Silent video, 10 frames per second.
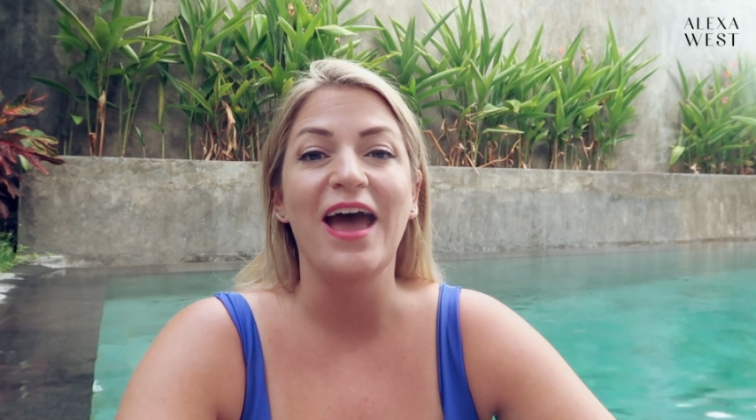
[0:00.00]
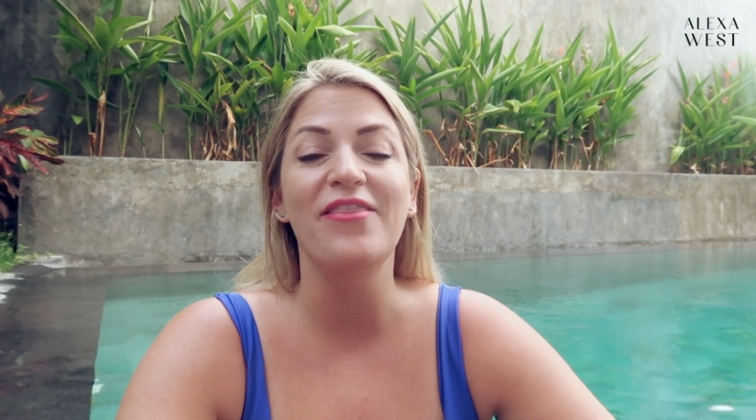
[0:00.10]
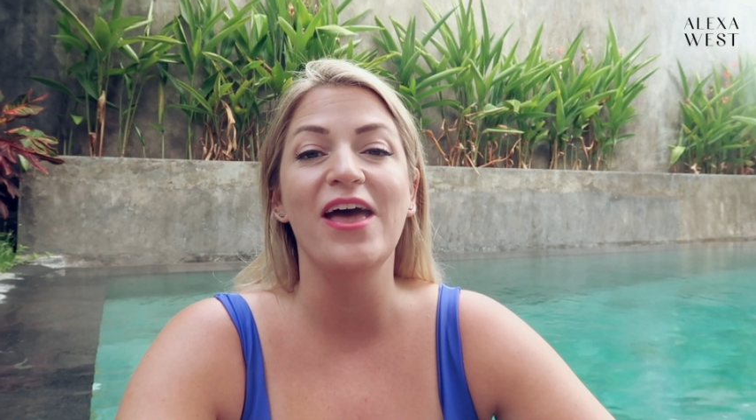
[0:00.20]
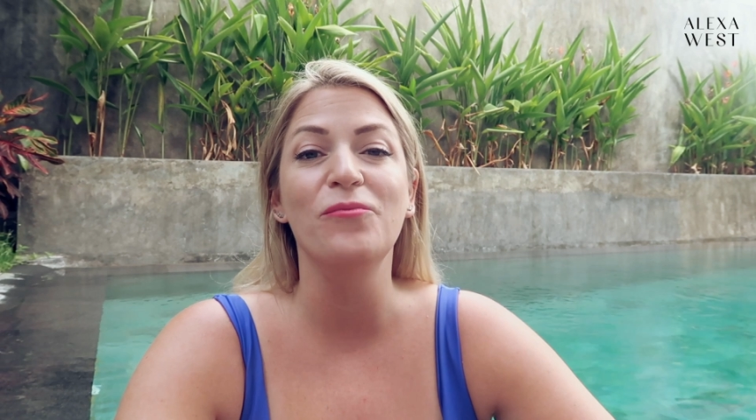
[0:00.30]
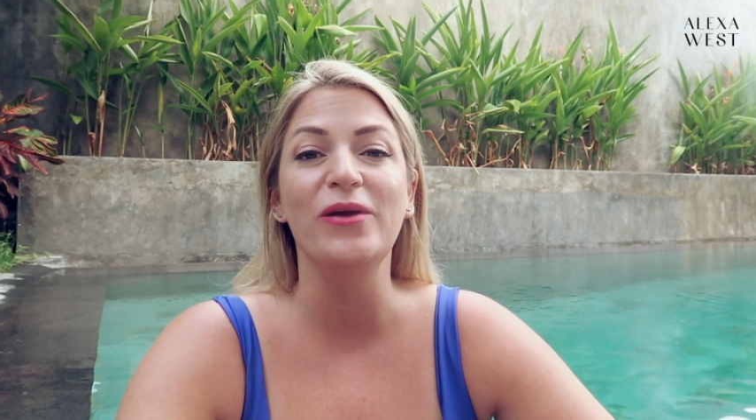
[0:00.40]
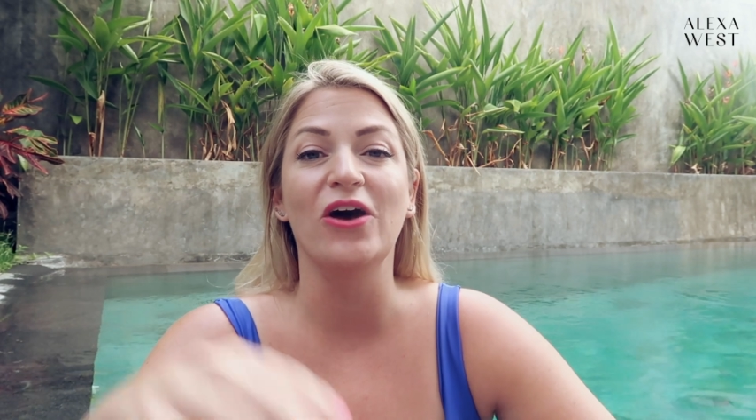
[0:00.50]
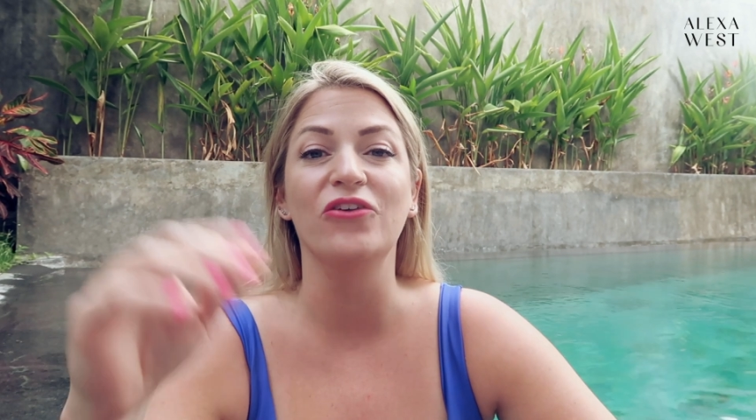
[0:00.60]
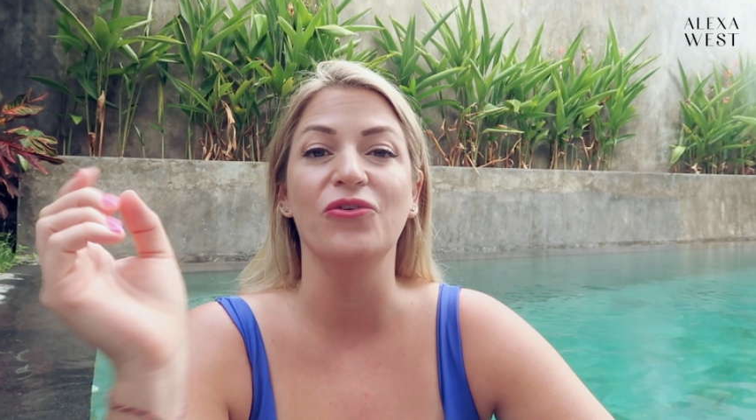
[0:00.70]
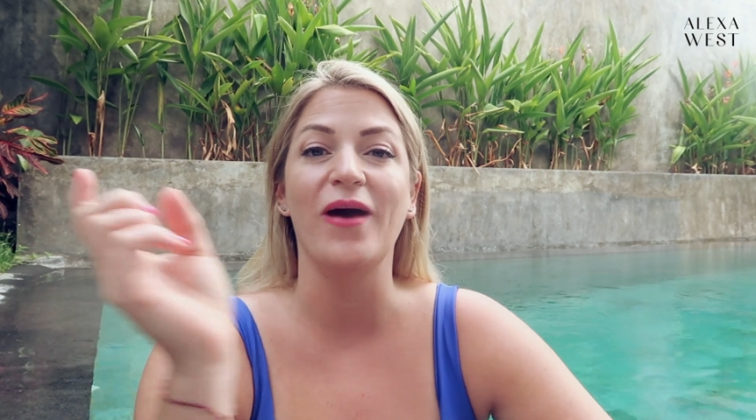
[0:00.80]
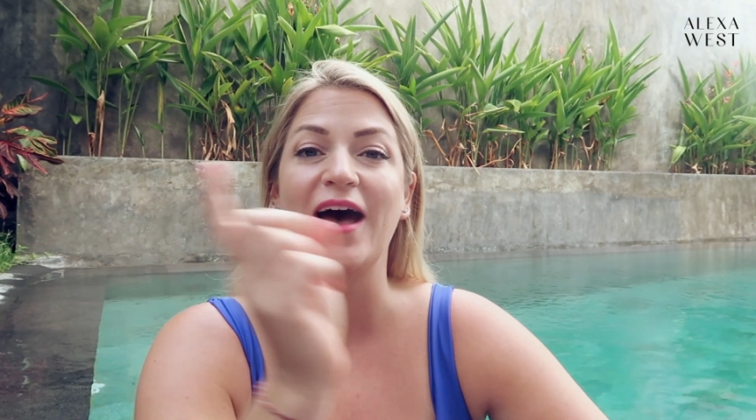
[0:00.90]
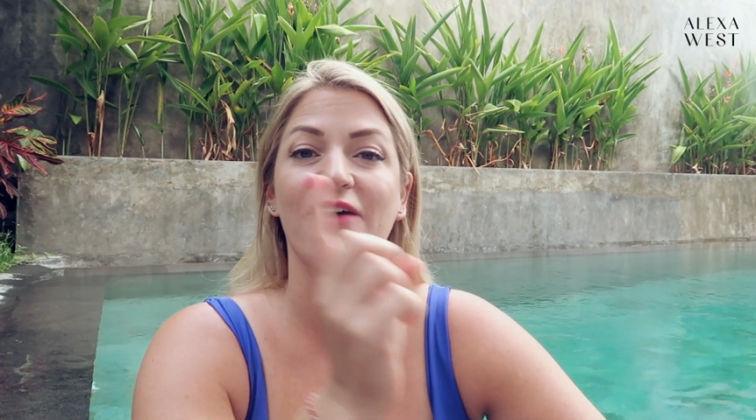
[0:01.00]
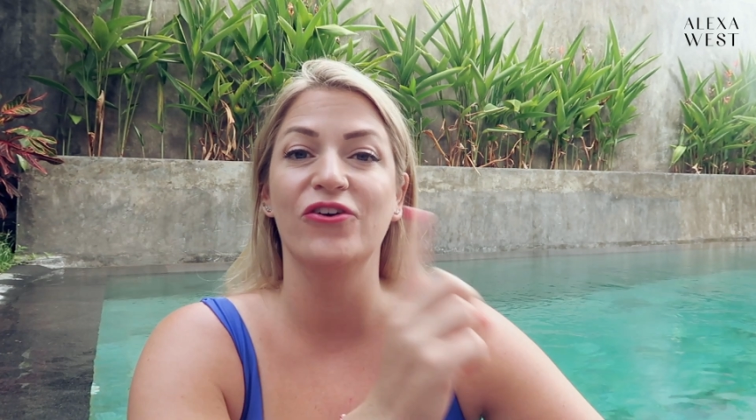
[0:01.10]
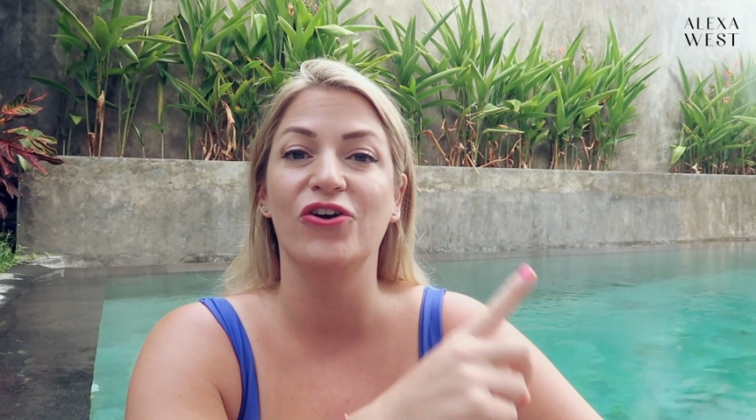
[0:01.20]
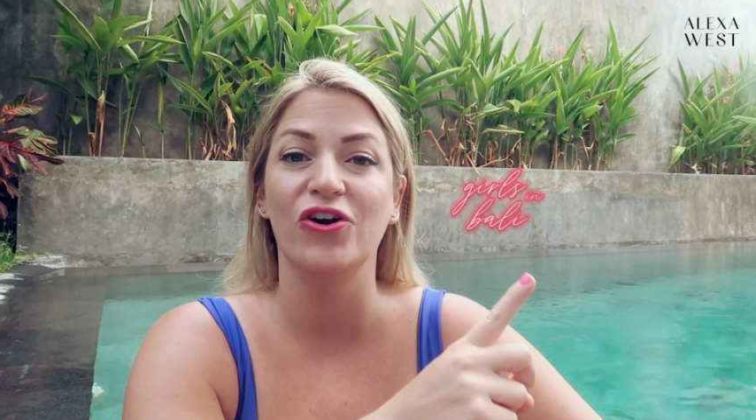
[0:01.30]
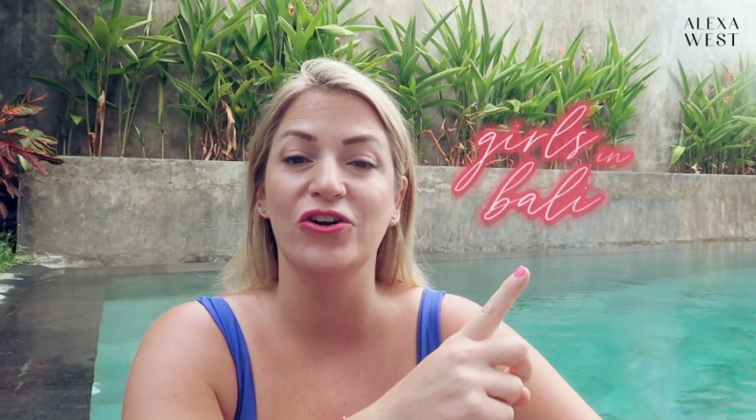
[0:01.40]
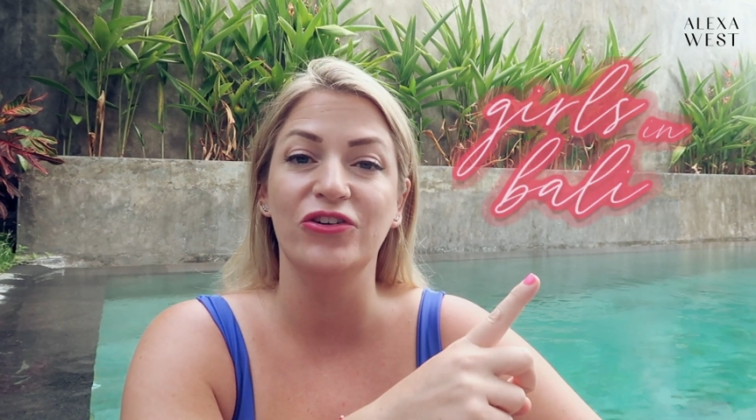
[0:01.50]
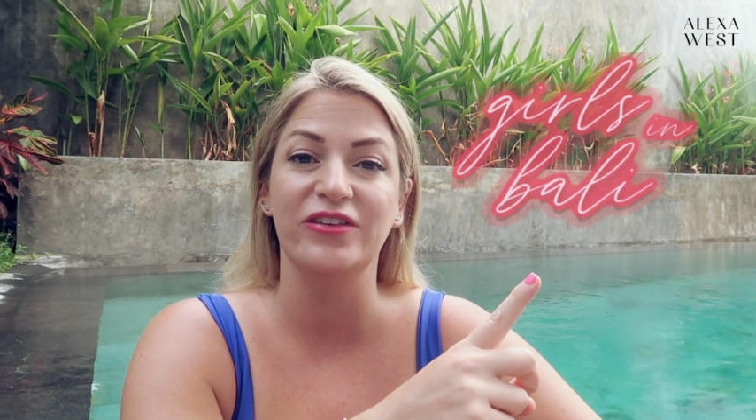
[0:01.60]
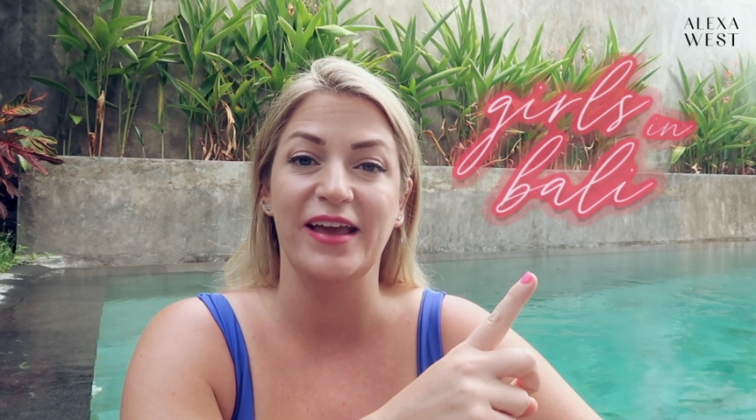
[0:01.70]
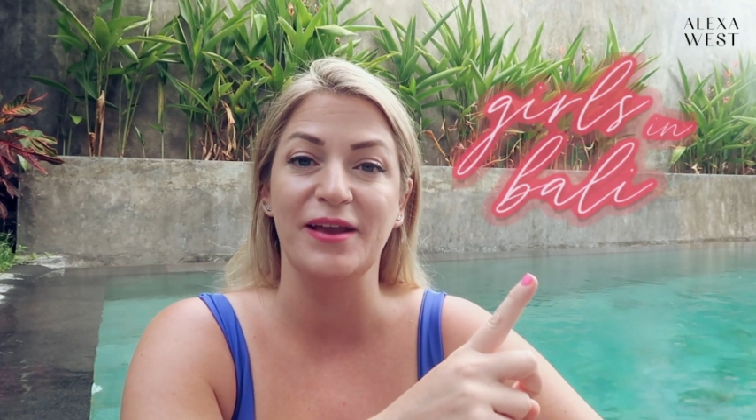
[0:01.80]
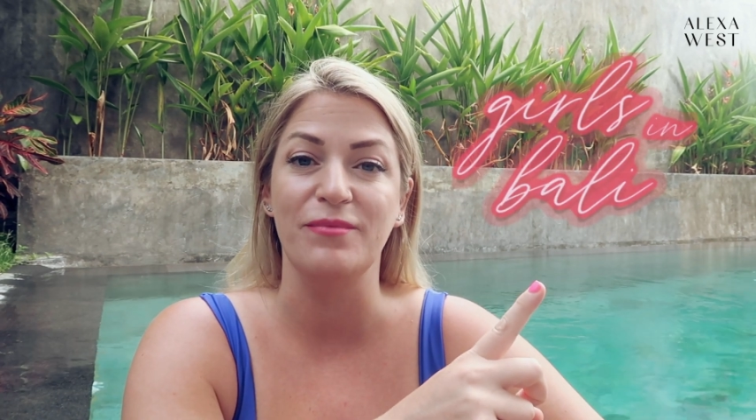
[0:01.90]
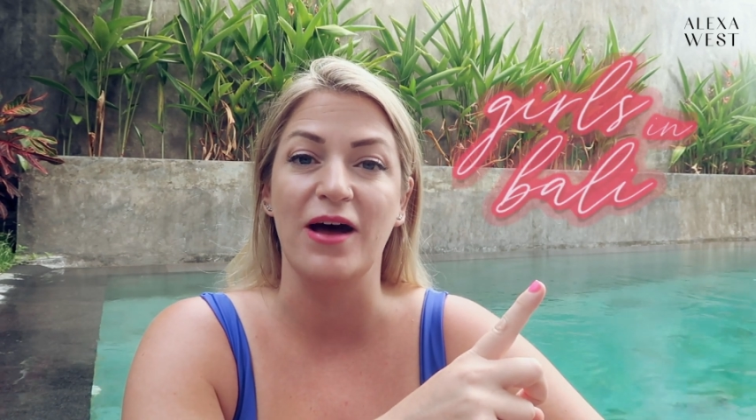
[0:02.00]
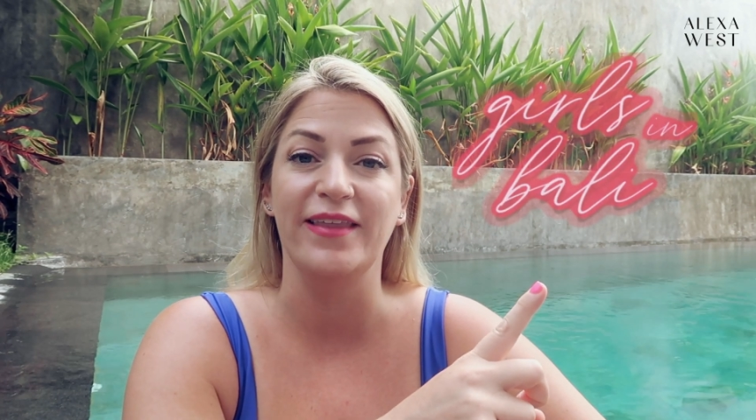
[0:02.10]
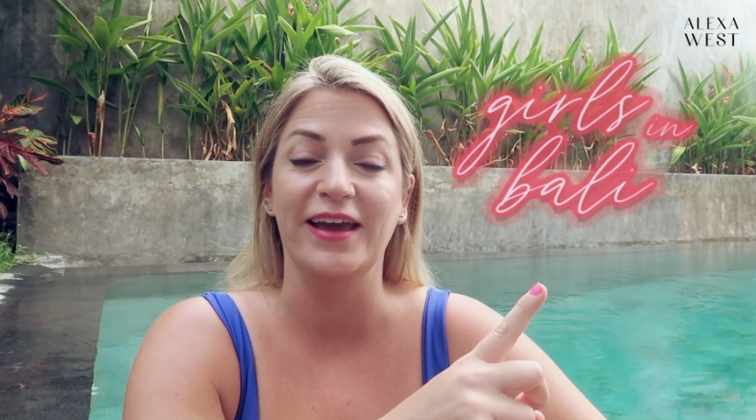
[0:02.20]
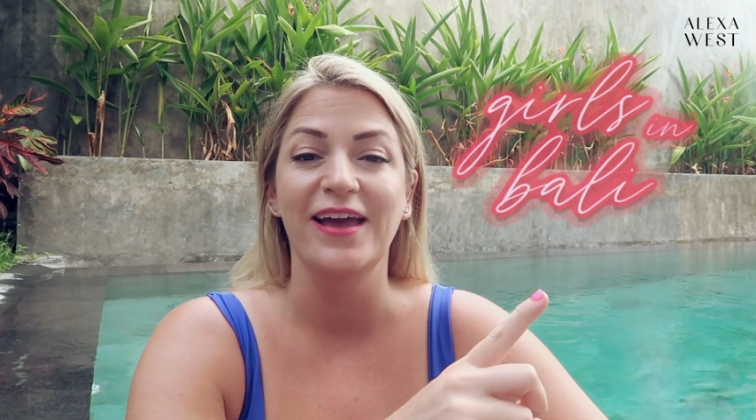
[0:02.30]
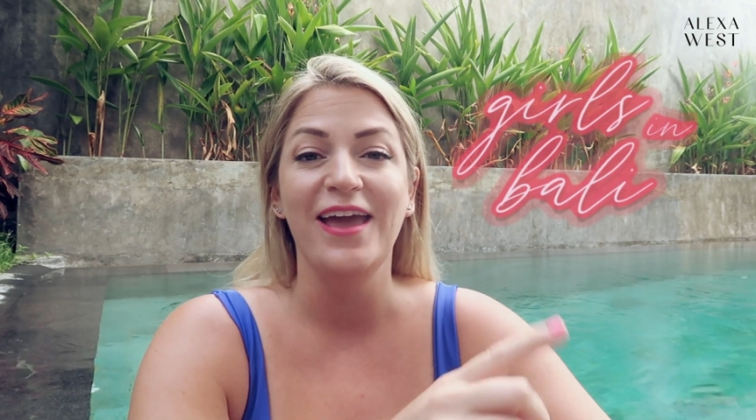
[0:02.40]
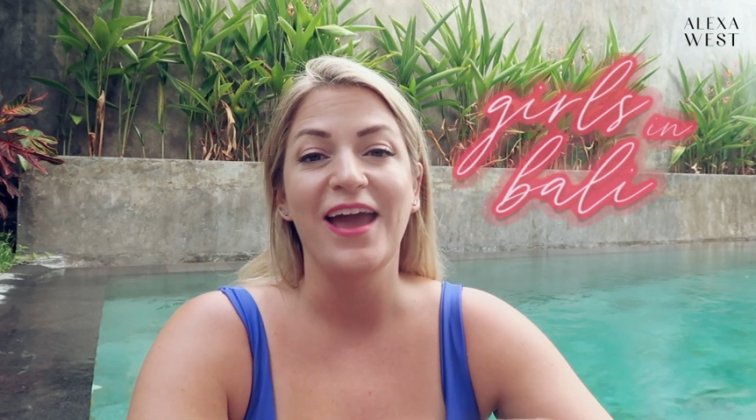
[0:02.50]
And then we also have Girls in Bali,